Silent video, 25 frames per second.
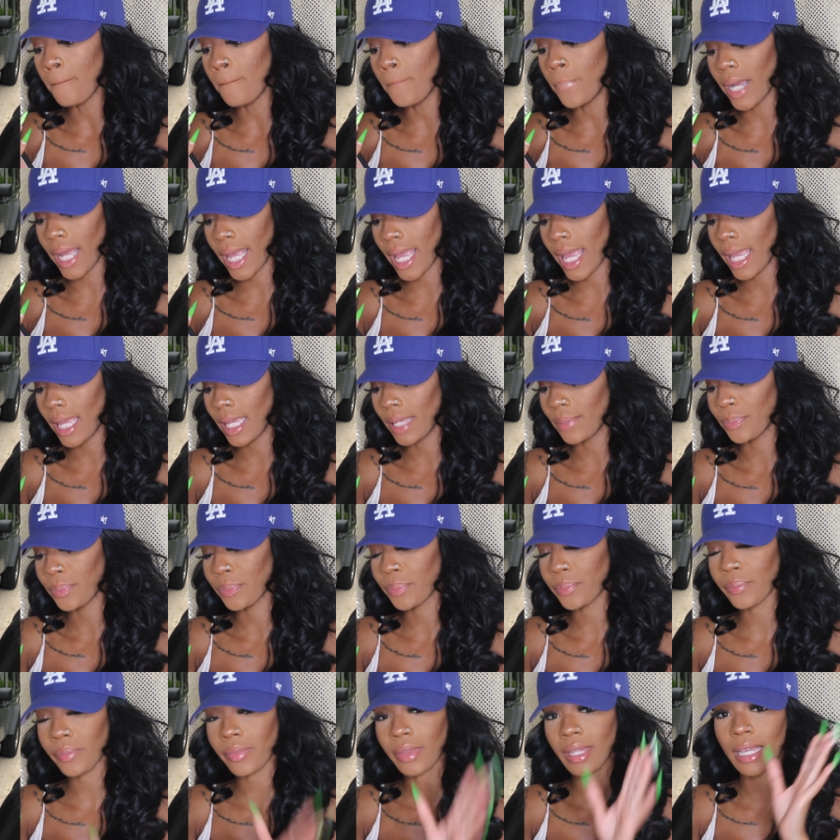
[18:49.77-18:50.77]
but
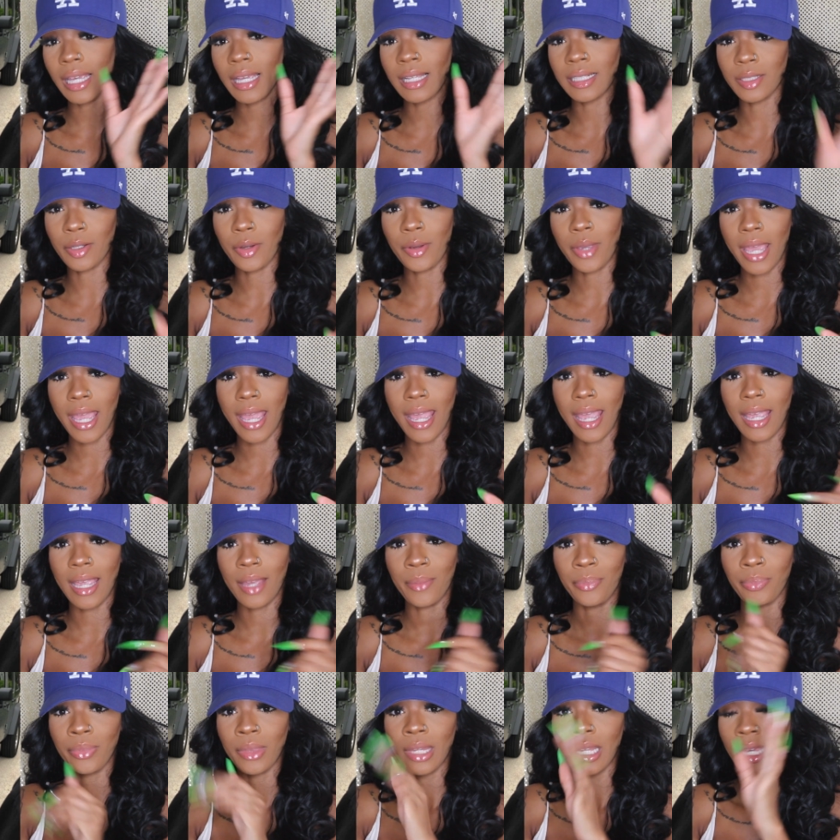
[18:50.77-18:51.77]
it's
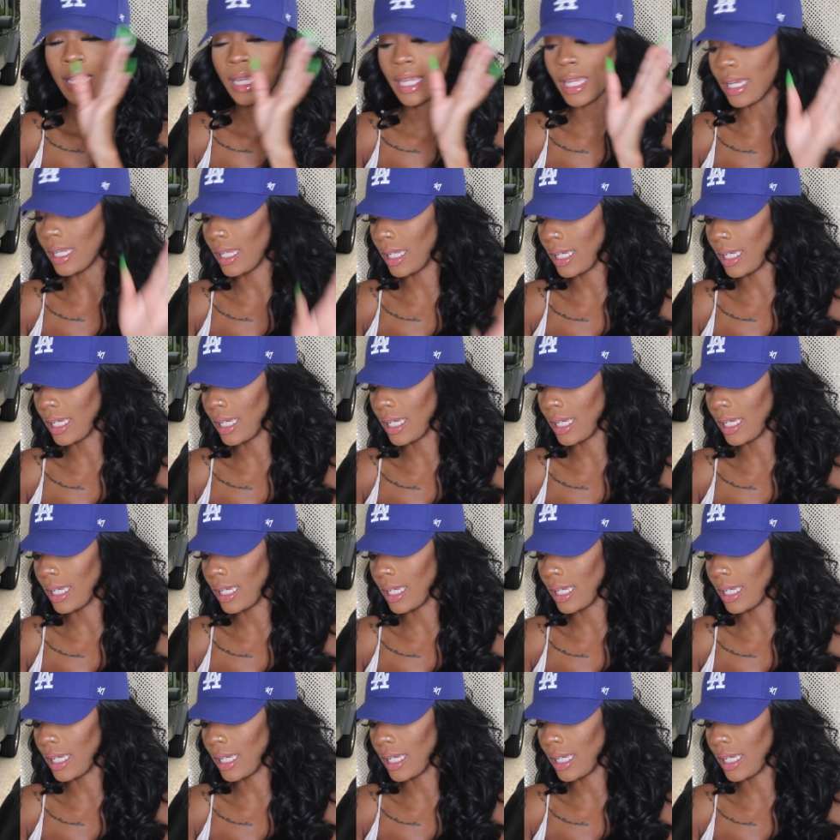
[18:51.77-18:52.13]
okay. He